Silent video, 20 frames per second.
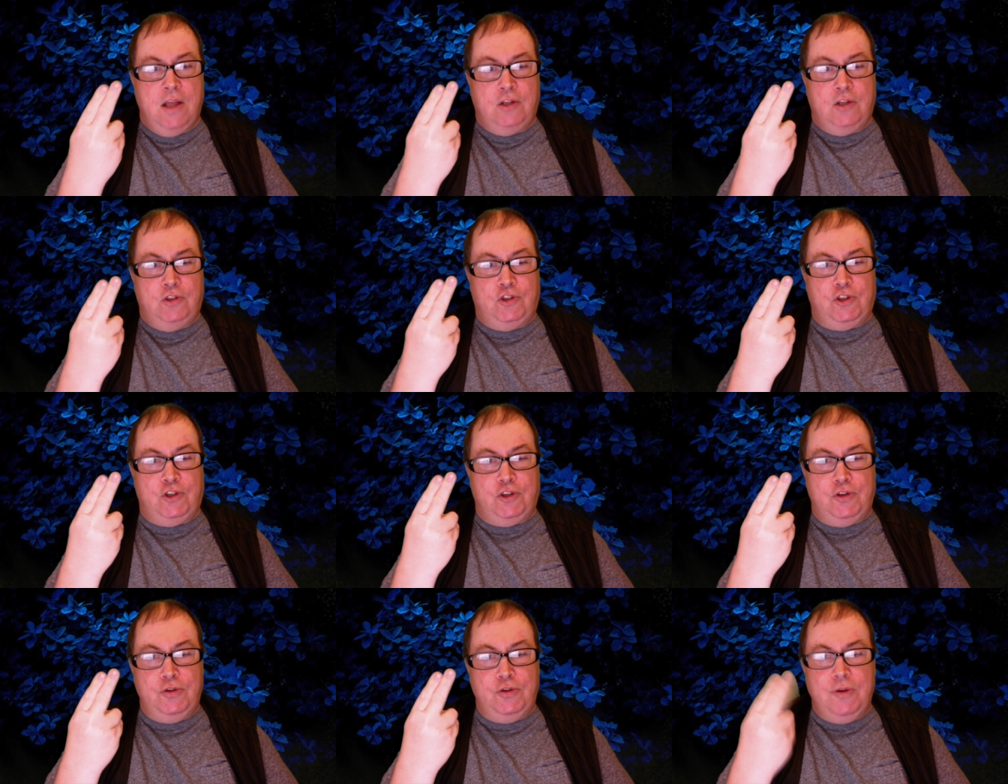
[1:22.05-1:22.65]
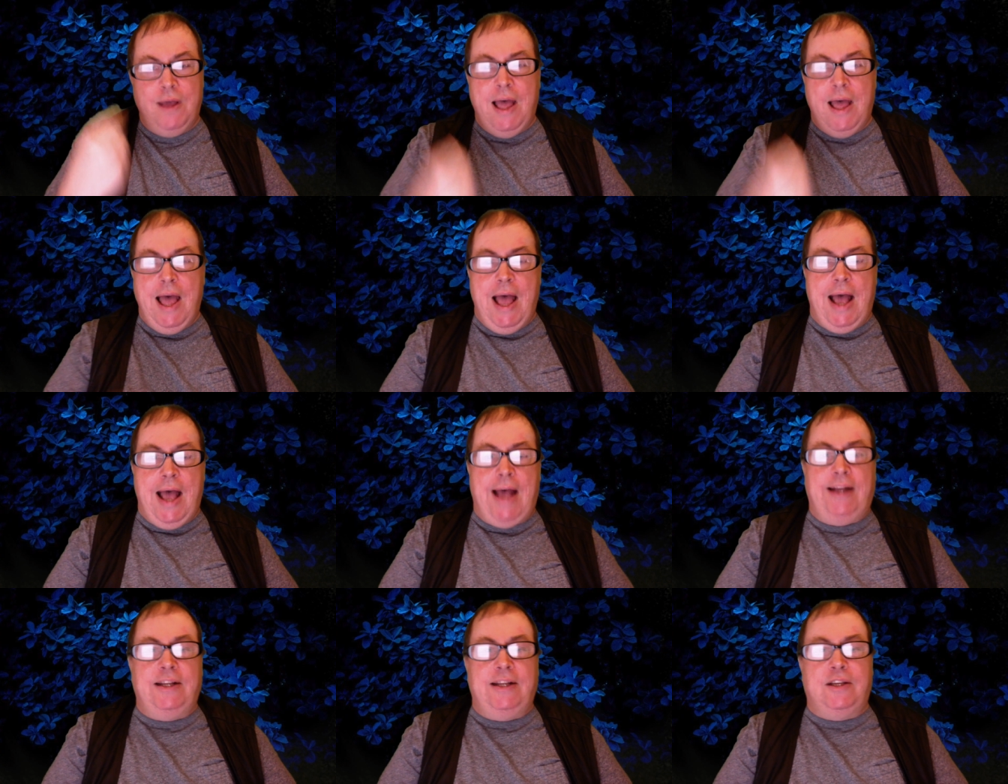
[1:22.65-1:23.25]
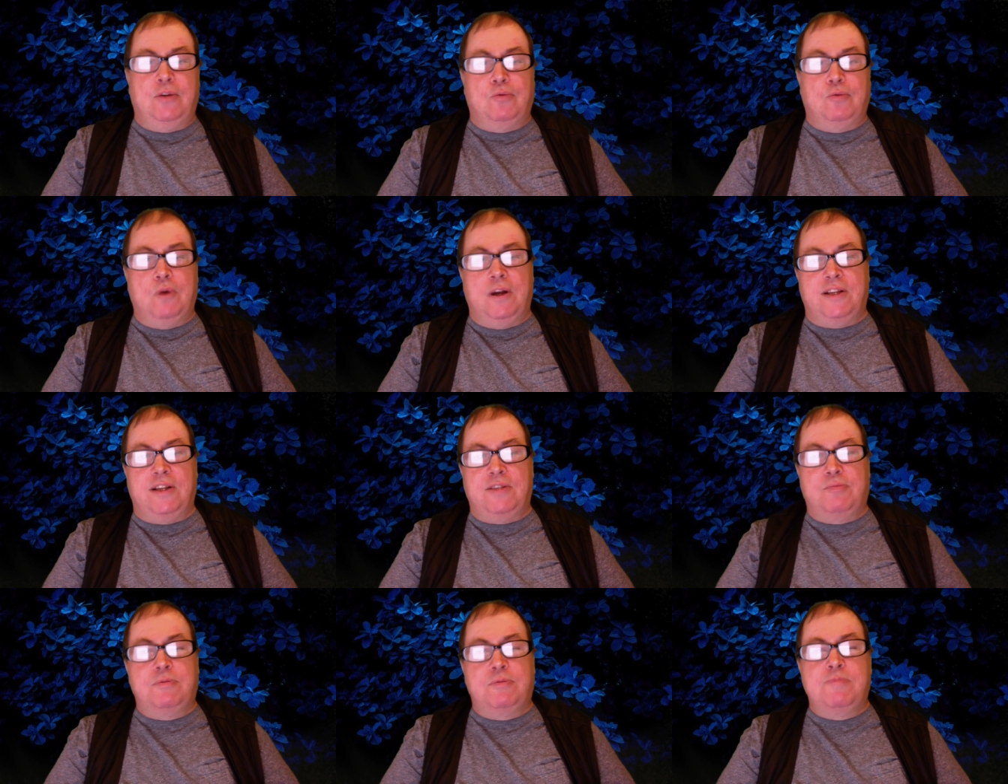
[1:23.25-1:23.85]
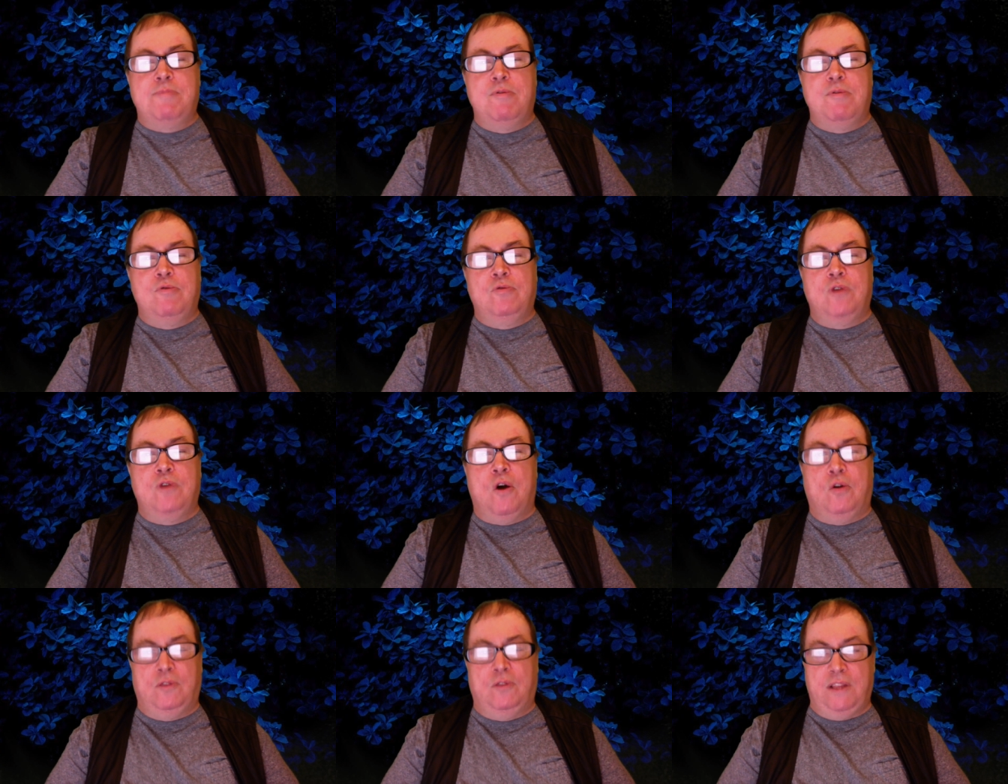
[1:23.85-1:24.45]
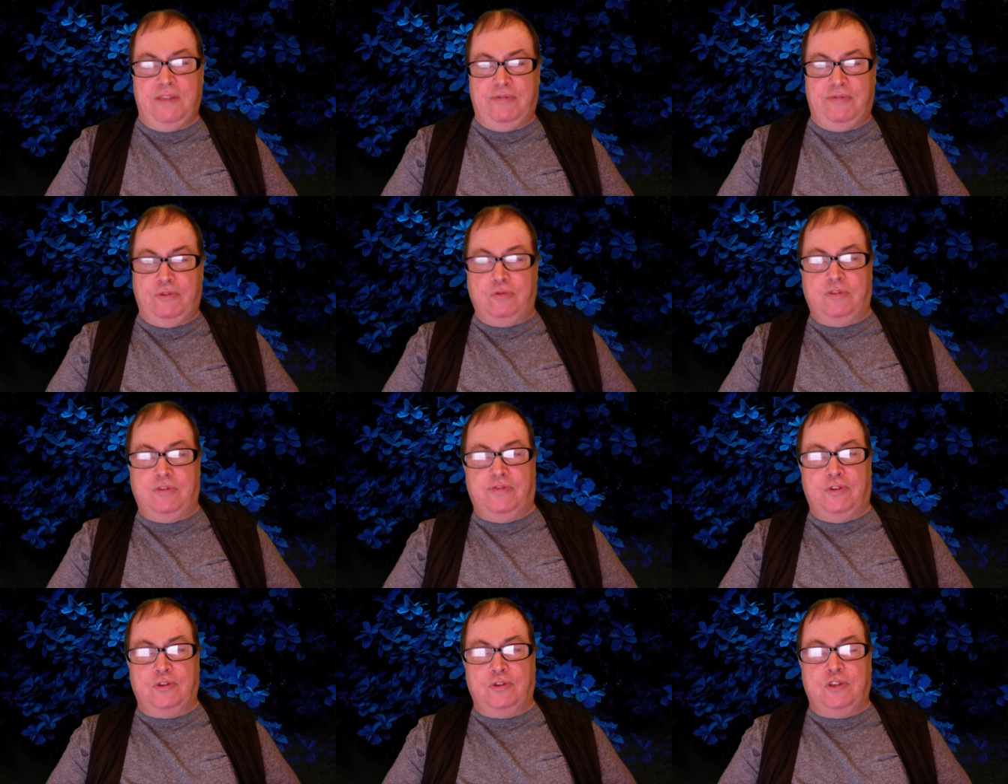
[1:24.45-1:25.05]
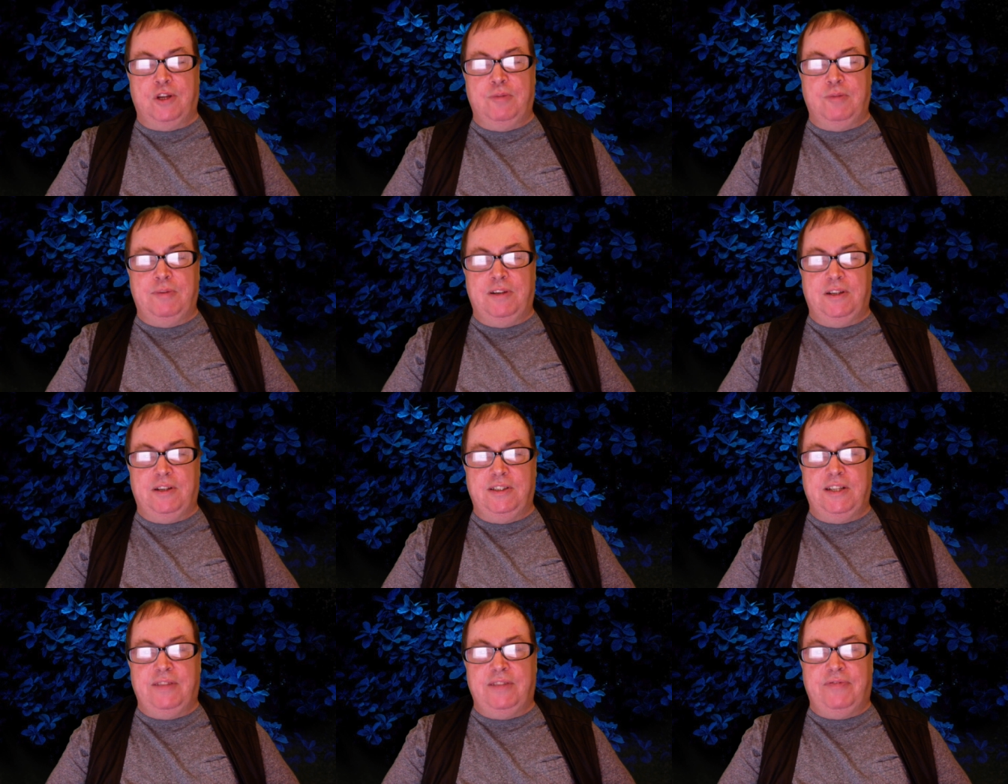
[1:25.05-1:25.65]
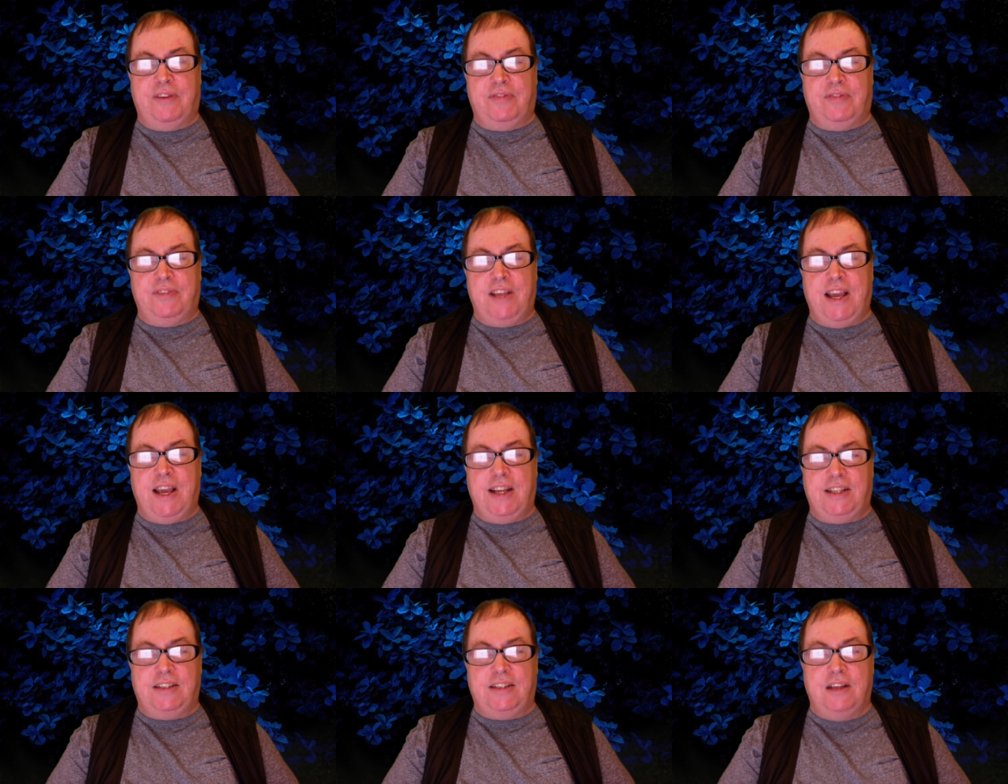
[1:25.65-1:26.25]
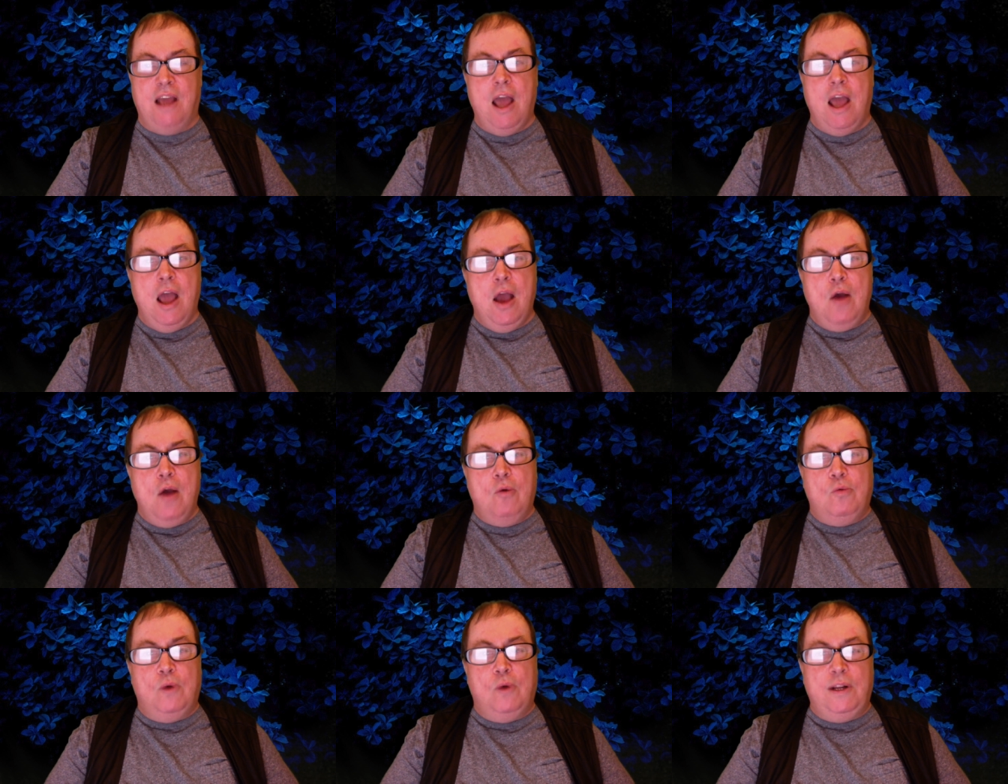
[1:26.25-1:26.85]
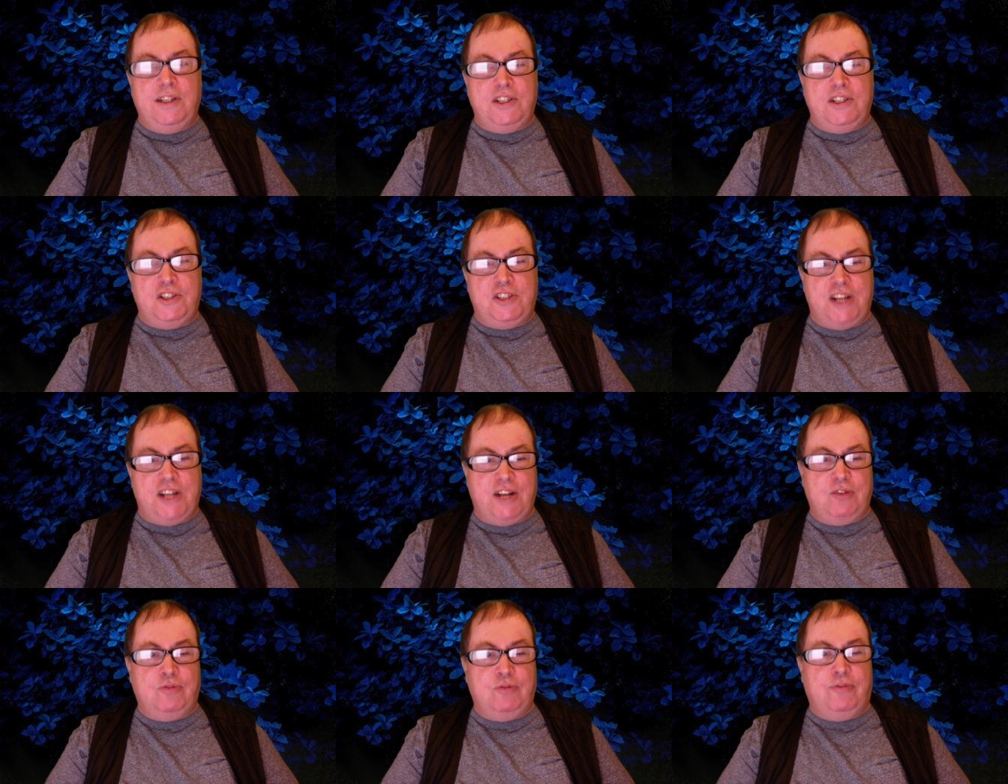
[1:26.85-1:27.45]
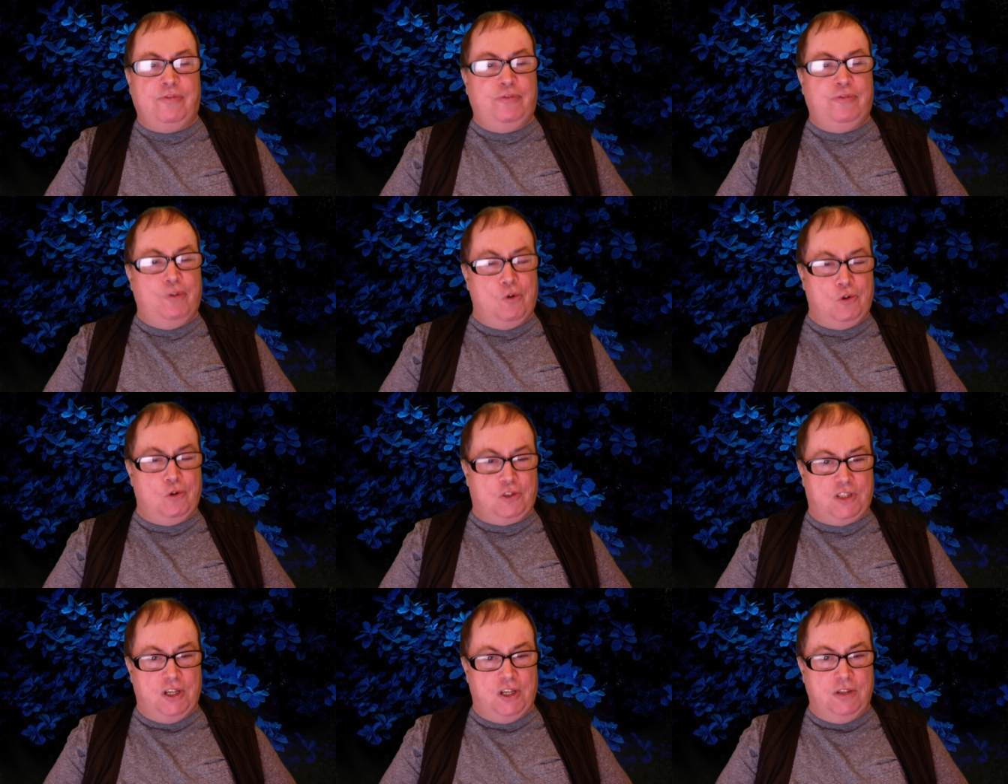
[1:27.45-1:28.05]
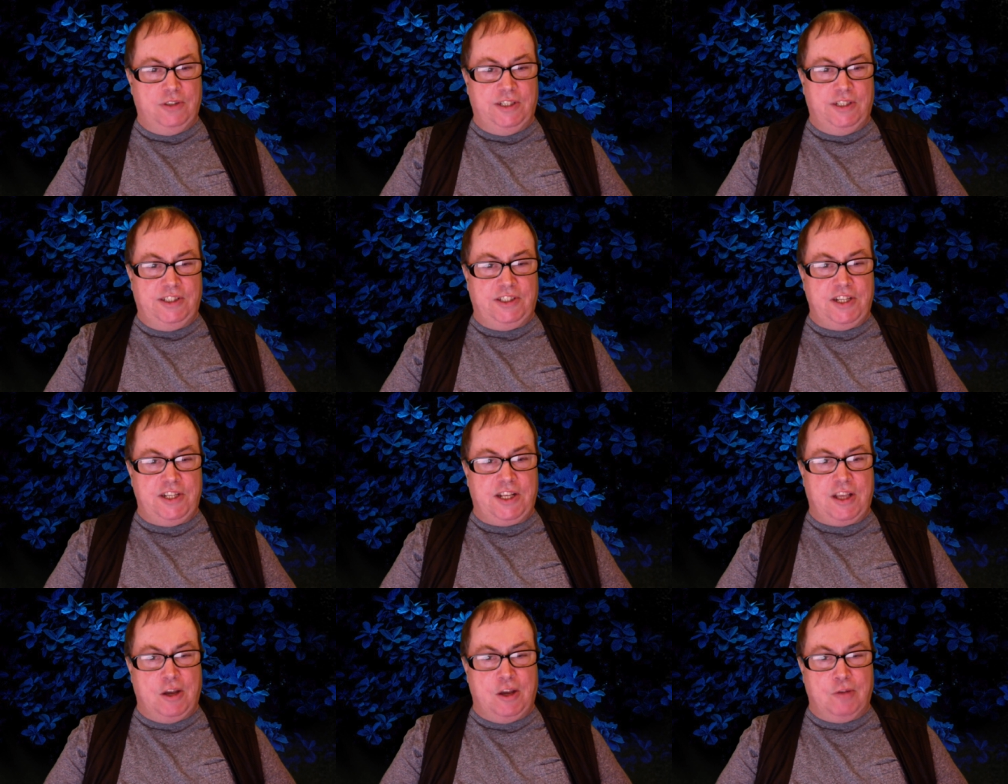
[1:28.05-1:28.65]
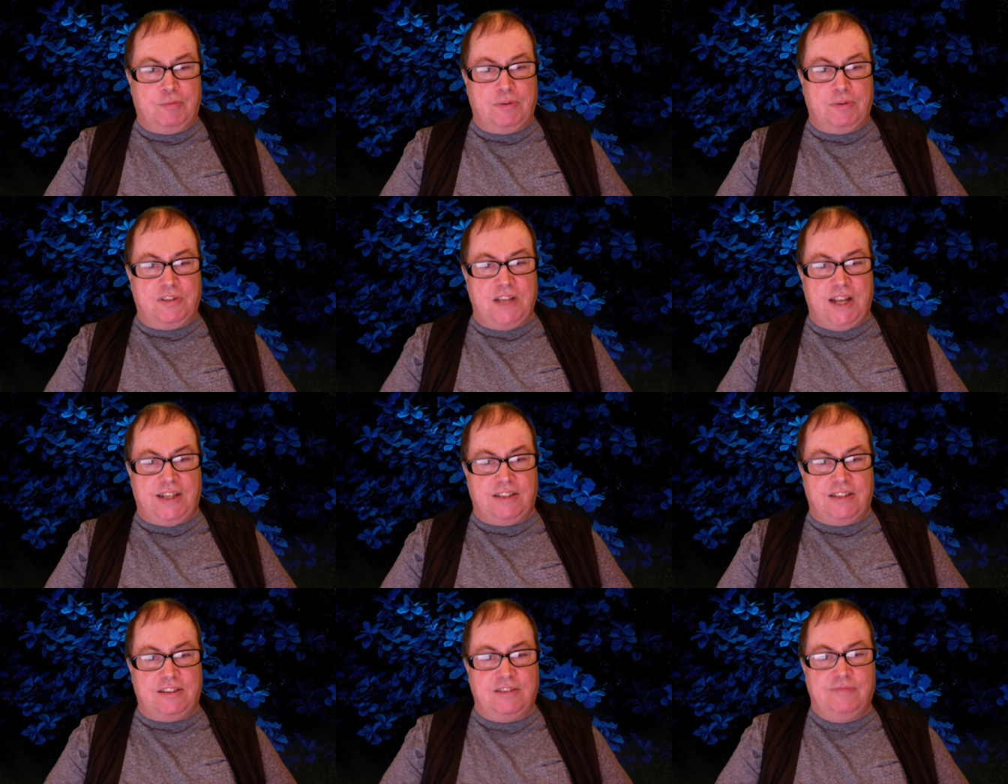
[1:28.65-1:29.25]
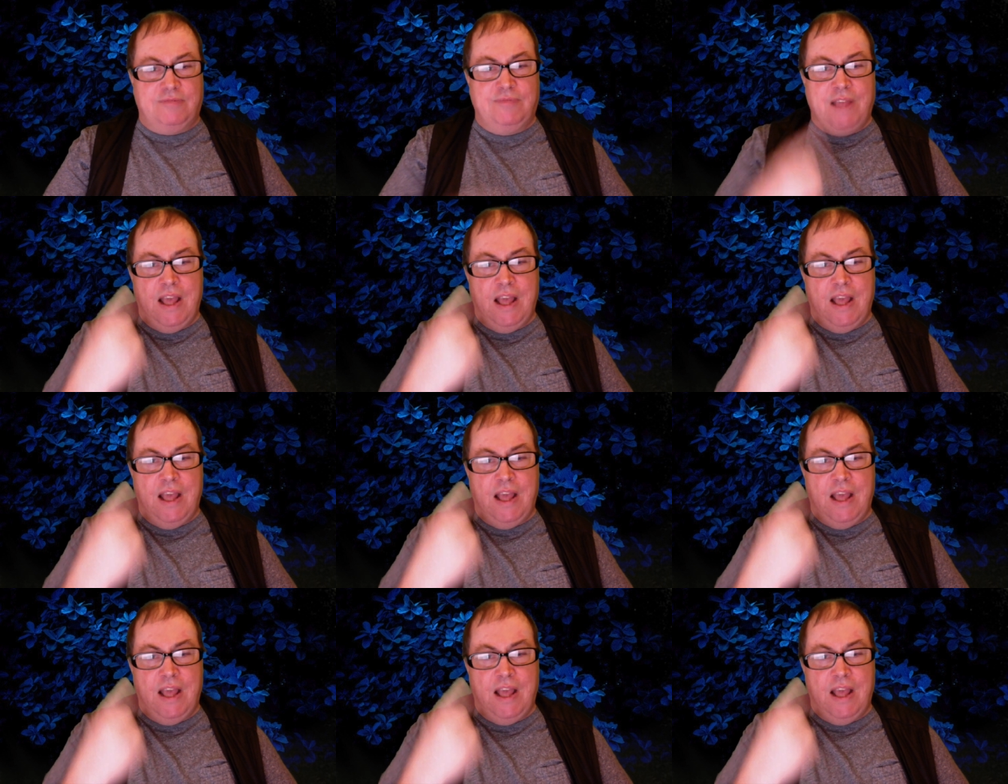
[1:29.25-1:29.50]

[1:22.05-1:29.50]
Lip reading: 2. Annika Rice was born on the 4th of October 1958. Which Channel 4 show did she co-present?